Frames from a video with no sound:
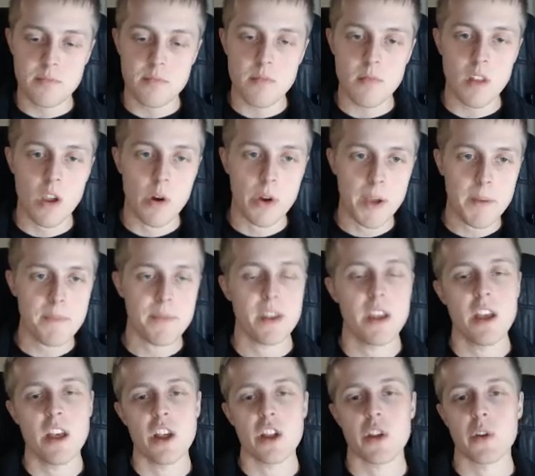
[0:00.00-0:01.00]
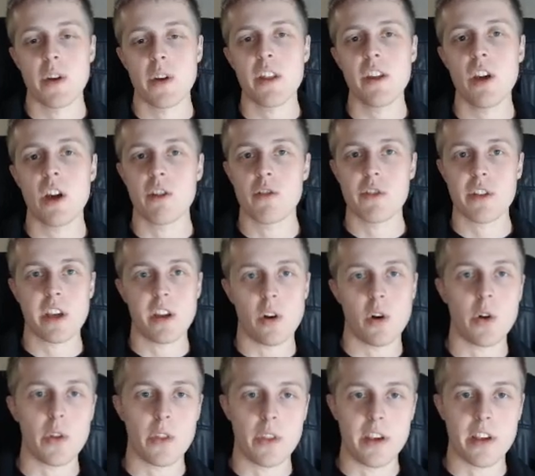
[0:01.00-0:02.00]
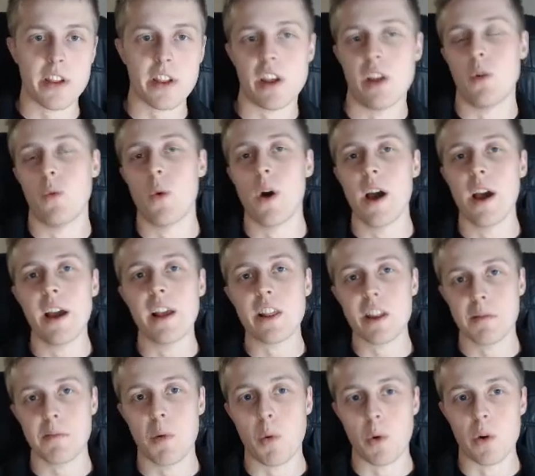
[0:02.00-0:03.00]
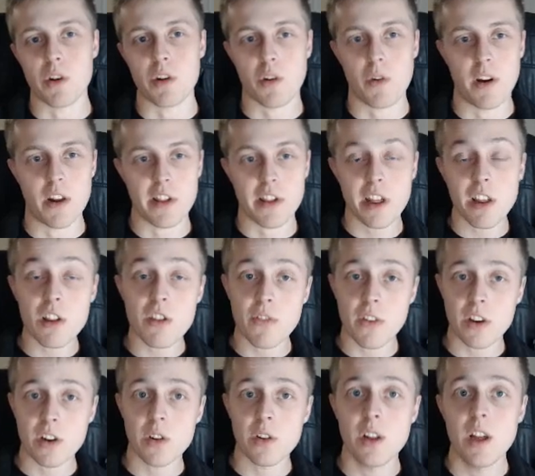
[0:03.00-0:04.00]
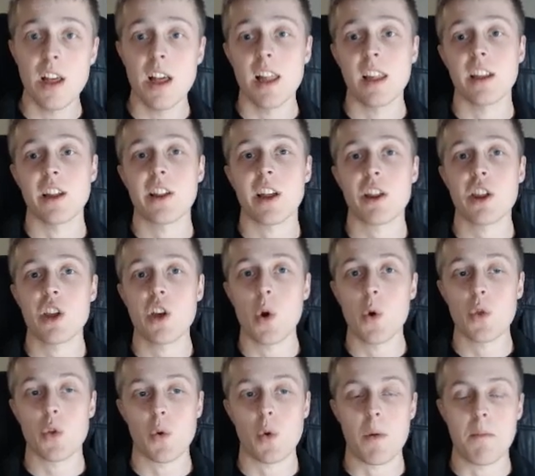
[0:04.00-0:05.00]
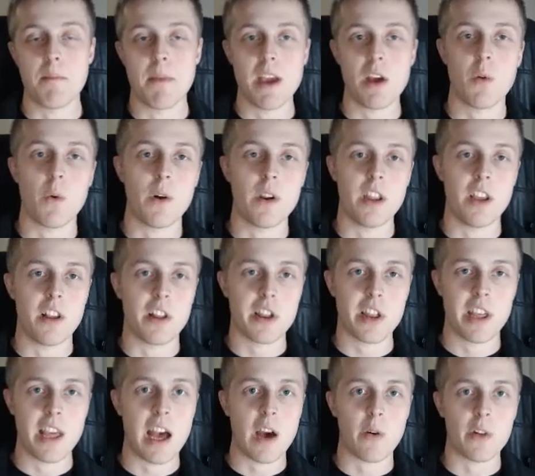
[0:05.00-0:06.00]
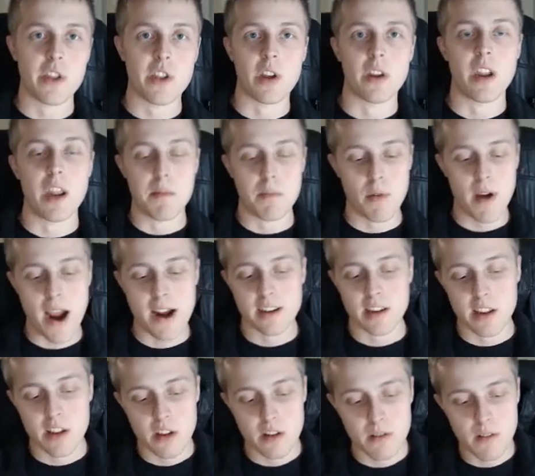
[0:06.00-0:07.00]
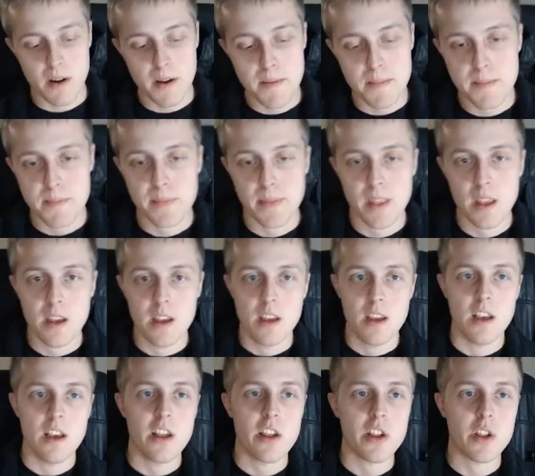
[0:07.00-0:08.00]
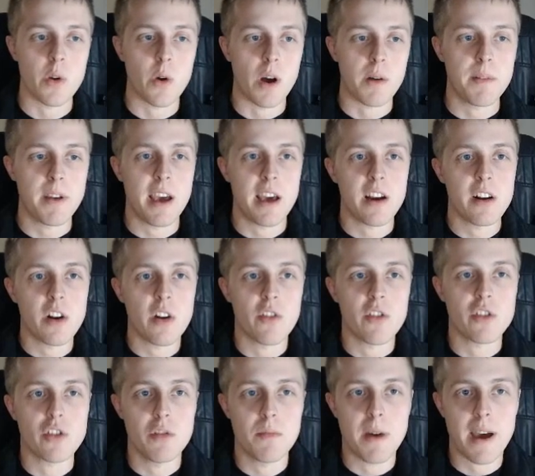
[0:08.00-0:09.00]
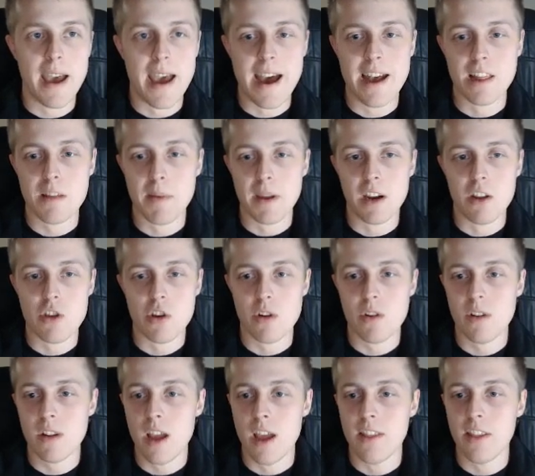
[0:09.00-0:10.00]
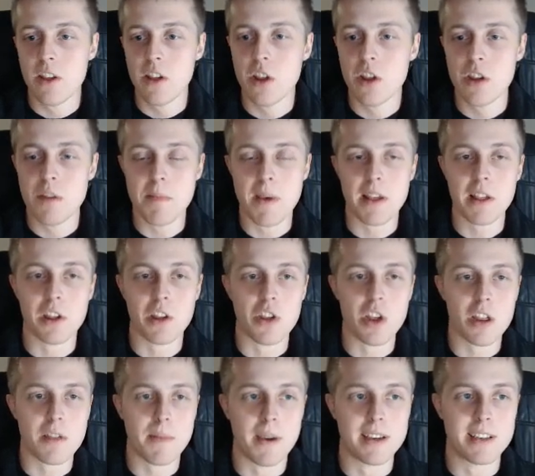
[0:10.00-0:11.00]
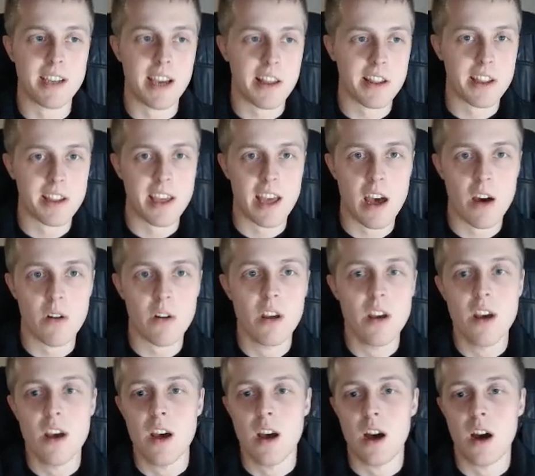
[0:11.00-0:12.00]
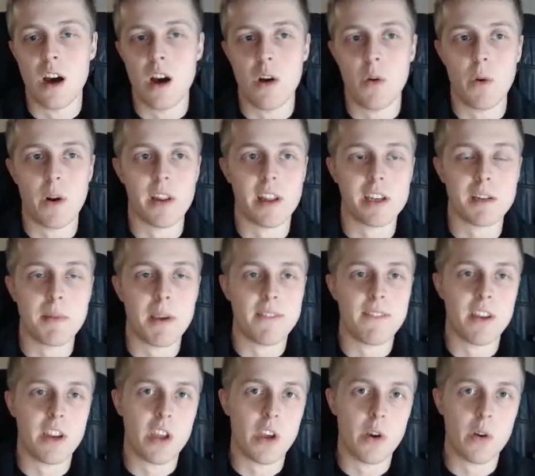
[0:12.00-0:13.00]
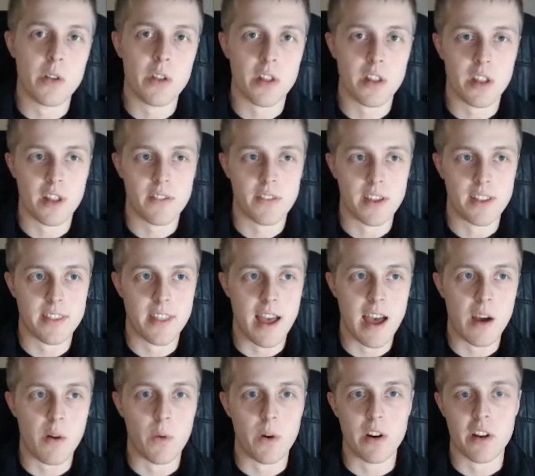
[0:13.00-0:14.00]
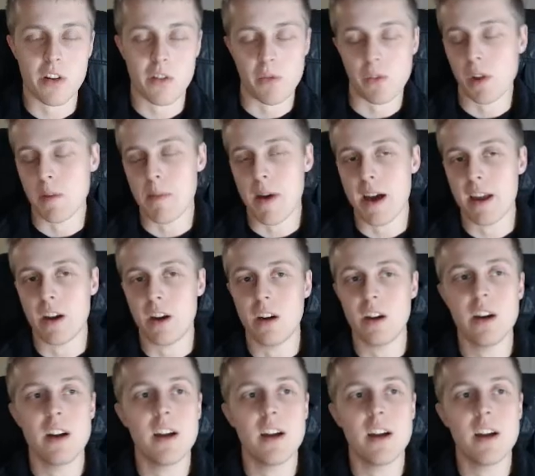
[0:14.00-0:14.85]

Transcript: Okay, so now that you understand all of this and why it's important to create a sales funnel, let's actually go through and make one. You can see how it's done in practice, right? So I'm going to head on over to my ads manager, and this is basically just my test account where I like to make videos and stuff like that, where it doesn't really matter.